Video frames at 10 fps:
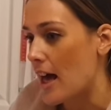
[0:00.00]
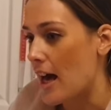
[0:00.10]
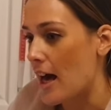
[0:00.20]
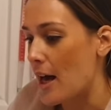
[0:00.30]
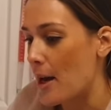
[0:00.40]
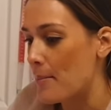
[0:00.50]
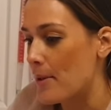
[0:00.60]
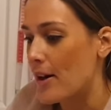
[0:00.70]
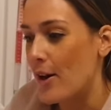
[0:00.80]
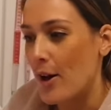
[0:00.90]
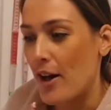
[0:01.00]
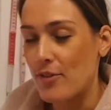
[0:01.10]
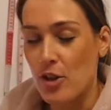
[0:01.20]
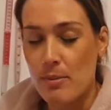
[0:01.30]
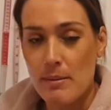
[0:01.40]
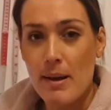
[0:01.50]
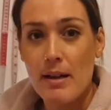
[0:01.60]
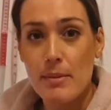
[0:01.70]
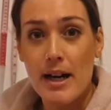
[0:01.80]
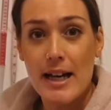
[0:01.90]
Um, I've got my,
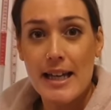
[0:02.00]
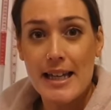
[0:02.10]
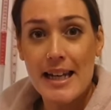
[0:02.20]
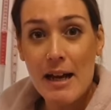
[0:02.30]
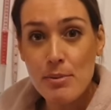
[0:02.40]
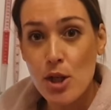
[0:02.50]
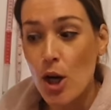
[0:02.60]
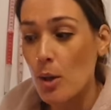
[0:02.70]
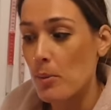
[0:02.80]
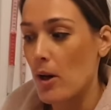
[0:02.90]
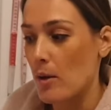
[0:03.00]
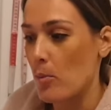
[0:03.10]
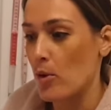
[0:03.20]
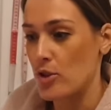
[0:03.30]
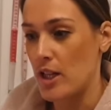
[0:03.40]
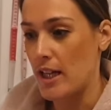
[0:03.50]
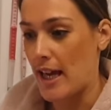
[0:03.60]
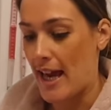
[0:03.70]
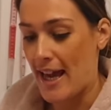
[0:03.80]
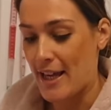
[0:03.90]
my laptop, I'm watching
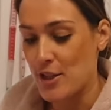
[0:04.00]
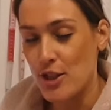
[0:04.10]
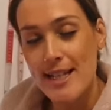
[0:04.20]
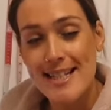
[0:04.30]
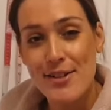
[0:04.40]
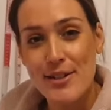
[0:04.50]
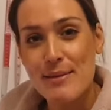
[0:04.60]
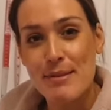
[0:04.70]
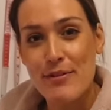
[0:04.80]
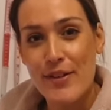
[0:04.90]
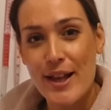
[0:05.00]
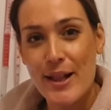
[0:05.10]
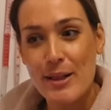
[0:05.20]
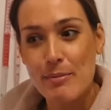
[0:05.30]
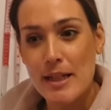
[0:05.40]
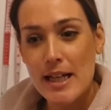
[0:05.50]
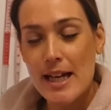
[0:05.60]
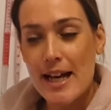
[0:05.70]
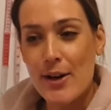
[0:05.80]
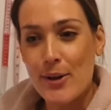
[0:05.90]
a cheesy Christmas film
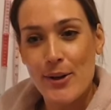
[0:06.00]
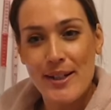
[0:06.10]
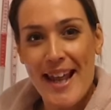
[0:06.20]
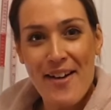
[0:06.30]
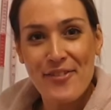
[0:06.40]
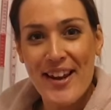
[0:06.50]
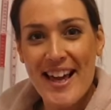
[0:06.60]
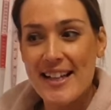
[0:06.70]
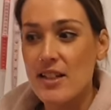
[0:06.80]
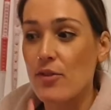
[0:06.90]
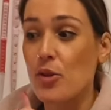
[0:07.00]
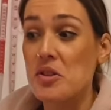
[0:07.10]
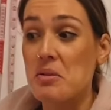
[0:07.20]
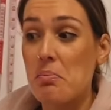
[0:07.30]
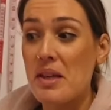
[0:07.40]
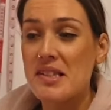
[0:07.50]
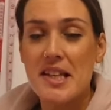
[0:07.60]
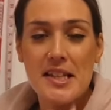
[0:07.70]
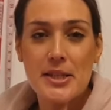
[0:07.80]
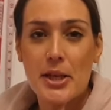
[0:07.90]
on Netflix, I've got some
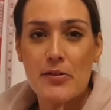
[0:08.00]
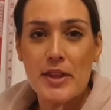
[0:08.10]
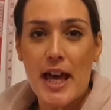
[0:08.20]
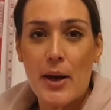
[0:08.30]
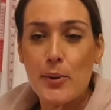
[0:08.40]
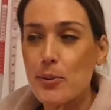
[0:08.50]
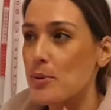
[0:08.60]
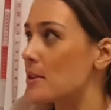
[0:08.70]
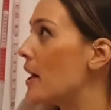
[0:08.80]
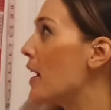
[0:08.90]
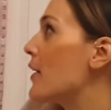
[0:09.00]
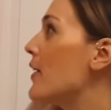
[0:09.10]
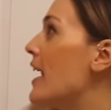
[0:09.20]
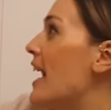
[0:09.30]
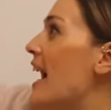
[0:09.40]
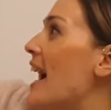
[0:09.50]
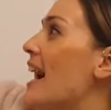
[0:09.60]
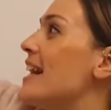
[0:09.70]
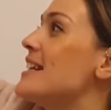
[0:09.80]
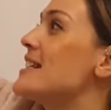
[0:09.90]
biscuits over there also,
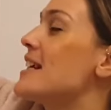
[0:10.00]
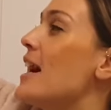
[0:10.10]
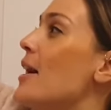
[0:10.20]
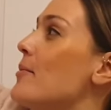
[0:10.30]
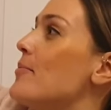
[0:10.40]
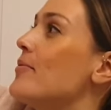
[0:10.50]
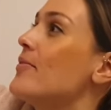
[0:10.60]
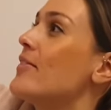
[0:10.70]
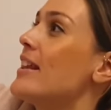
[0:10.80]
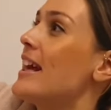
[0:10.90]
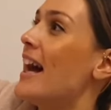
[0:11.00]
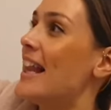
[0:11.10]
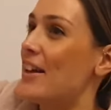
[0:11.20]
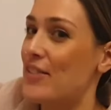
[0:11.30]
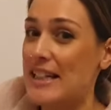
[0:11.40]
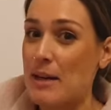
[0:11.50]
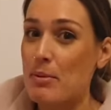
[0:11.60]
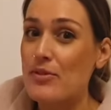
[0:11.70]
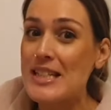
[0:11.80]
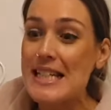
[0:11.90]
and um, a lovely cup
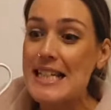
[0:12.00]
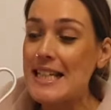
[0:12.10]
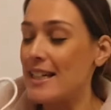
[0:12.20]
of tea.